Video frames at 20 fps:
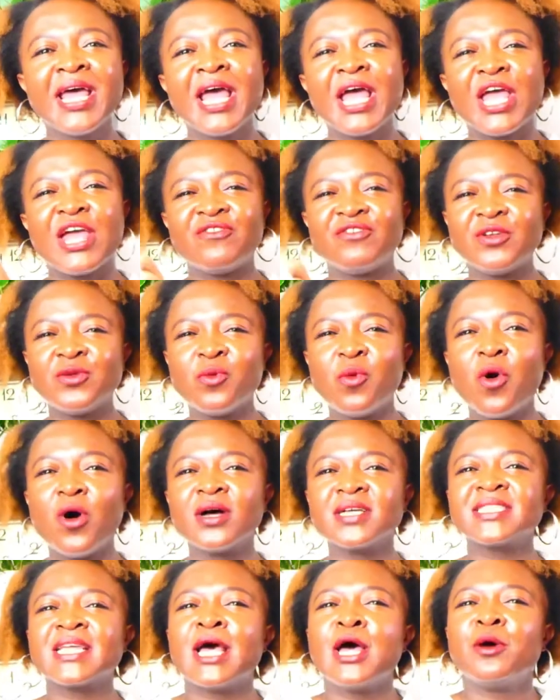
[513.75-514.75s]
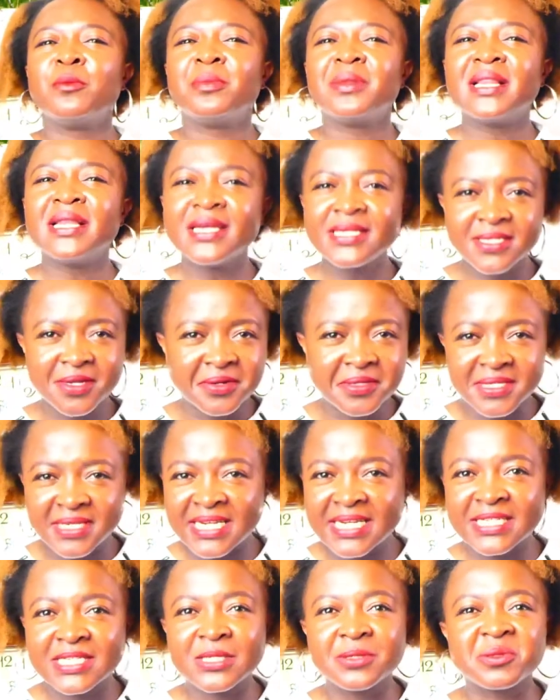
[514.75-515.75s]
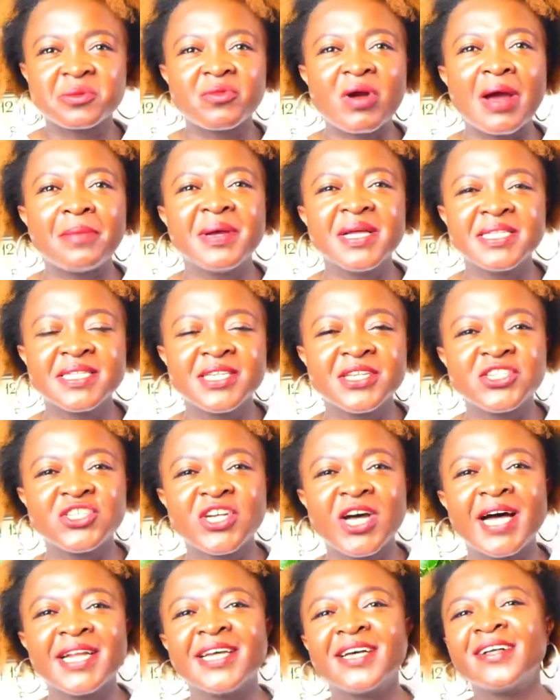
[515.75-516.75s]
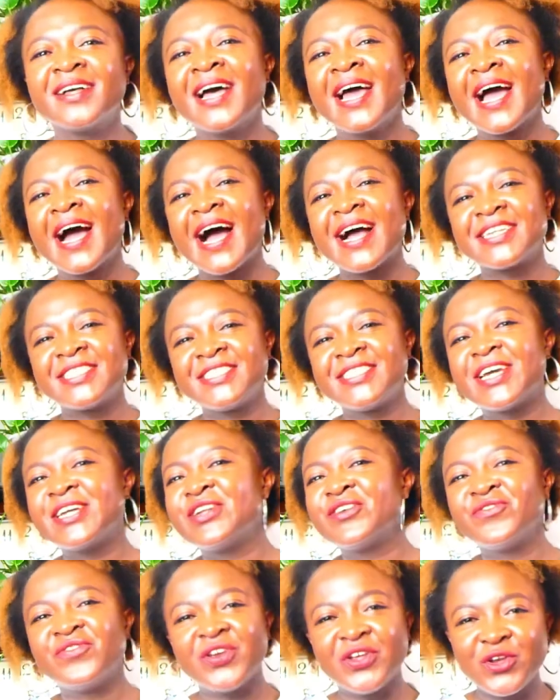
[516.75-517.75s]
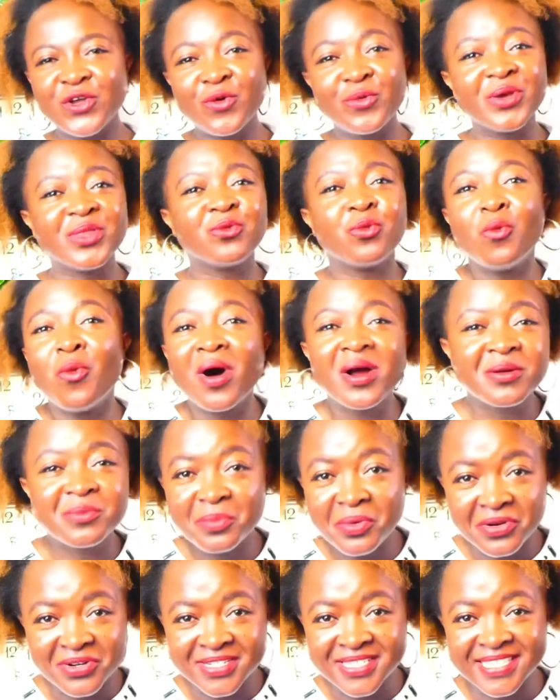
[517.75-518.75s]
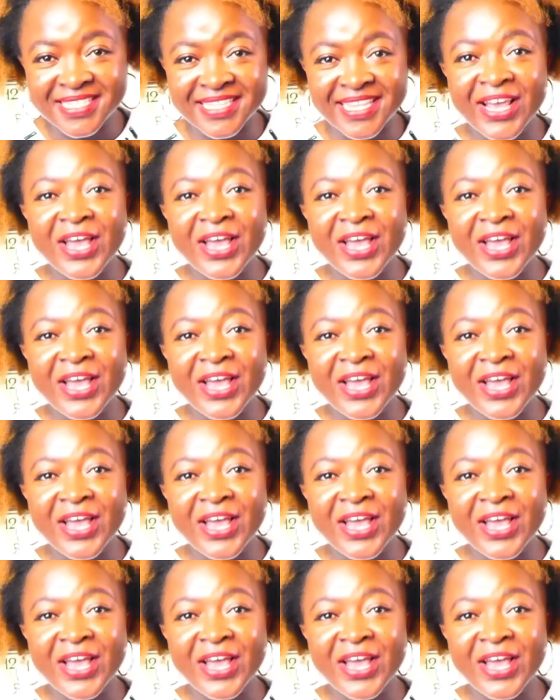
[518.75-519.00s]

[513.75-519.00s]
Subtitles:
If it was, please consider subscribing to the channel and share the video with one person,